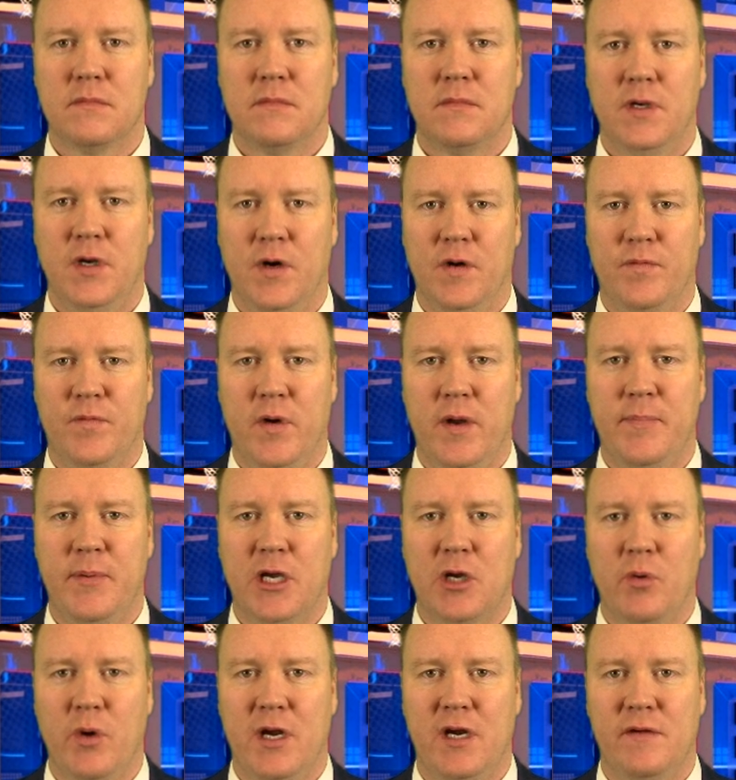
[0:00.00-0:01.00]
Your free
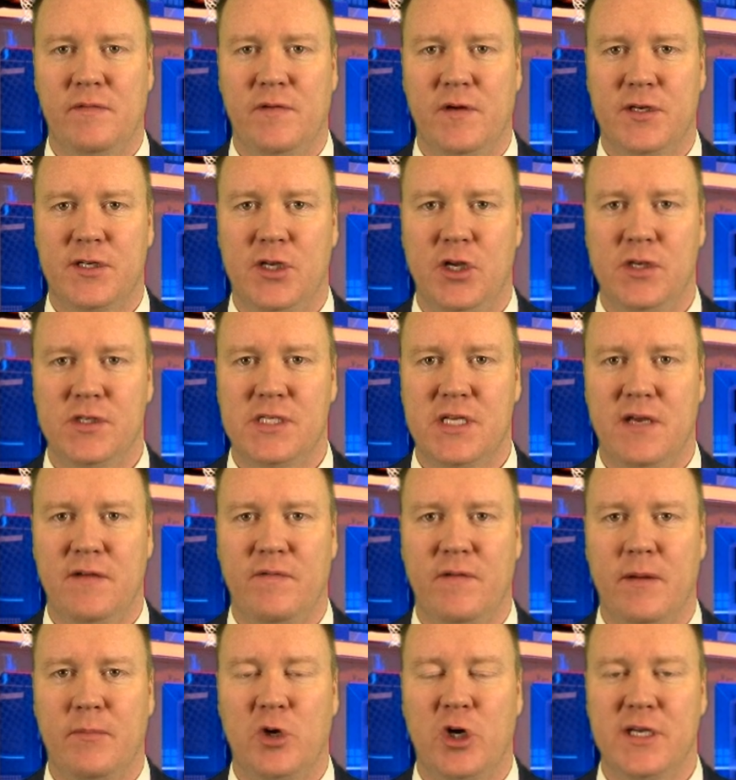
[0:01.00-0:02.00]
pick winner for Tuesday,
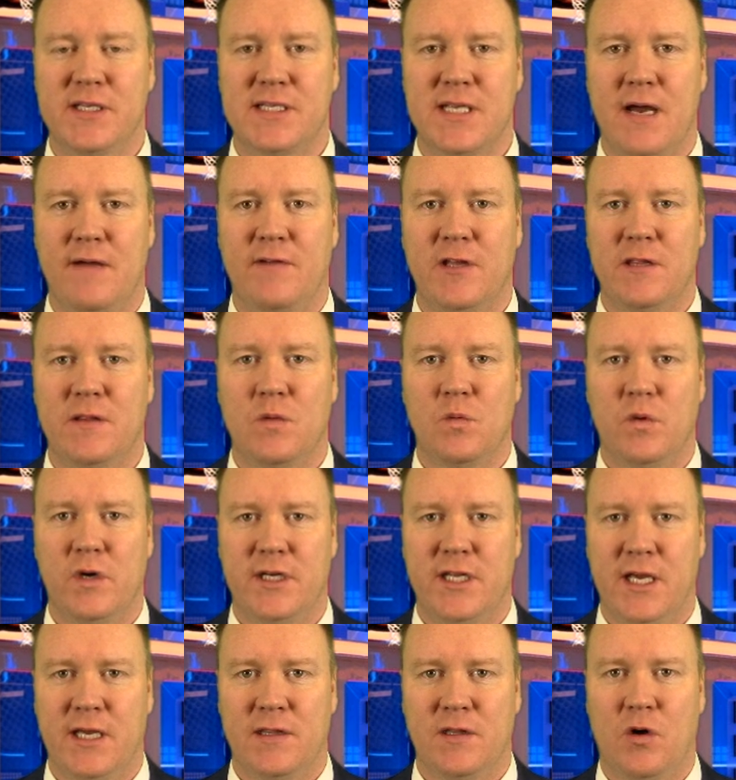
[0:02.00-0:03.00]
February 7th. We're
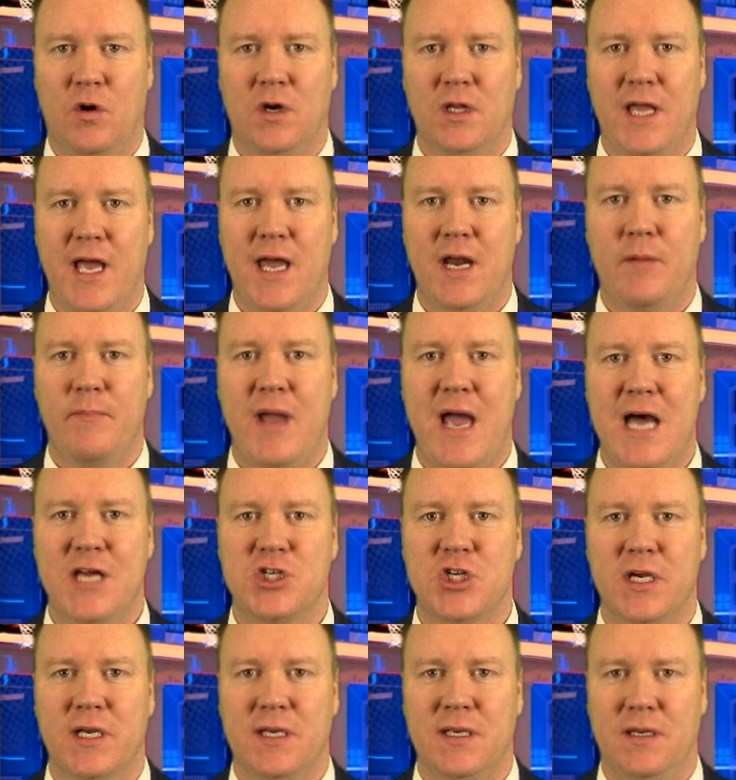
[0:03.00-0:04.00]
taking the Orlando
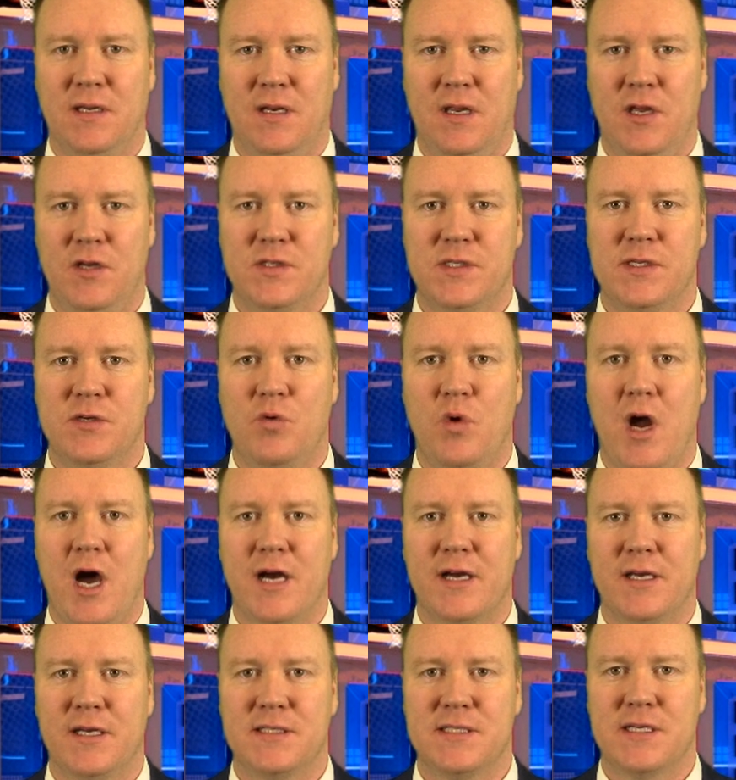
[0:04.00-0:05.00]
Magic and Houston
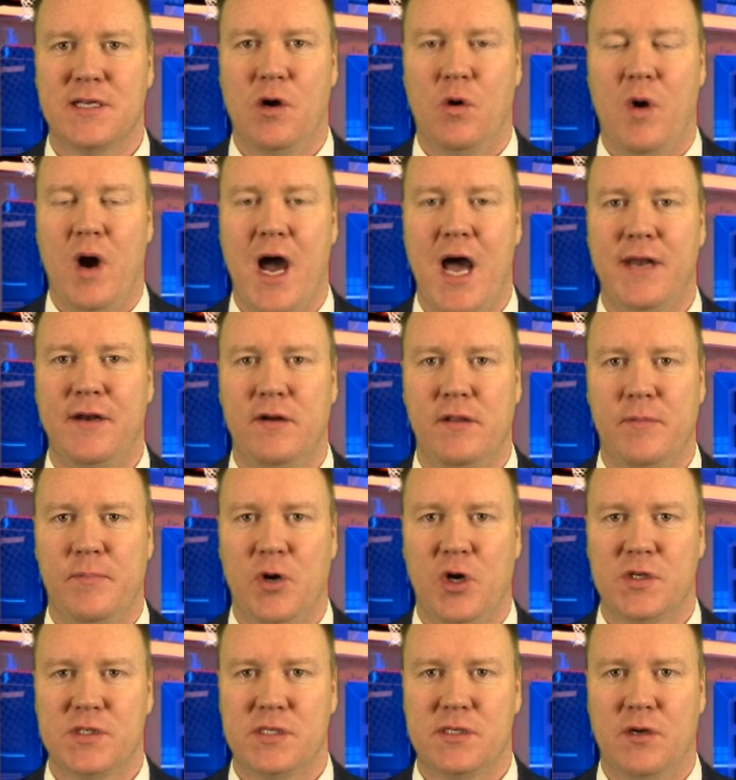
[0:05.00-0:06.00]
Rockets to go under the
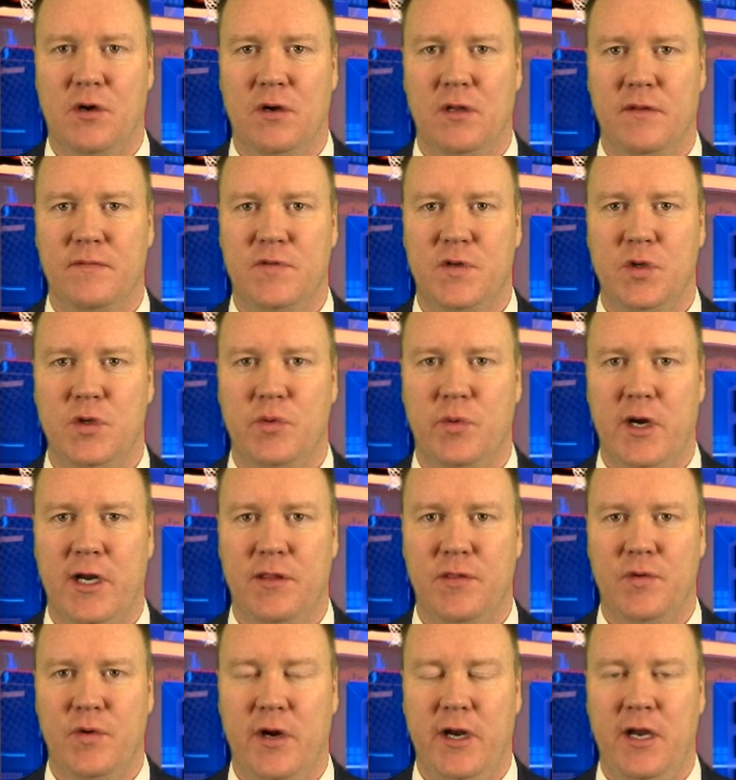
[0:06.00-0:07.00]
post total of
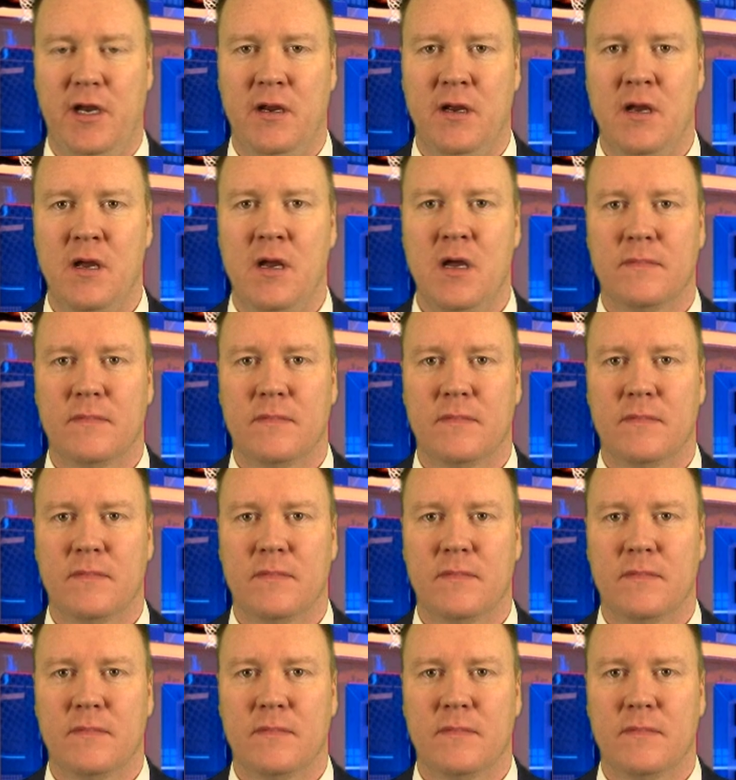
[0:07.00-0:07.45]
223.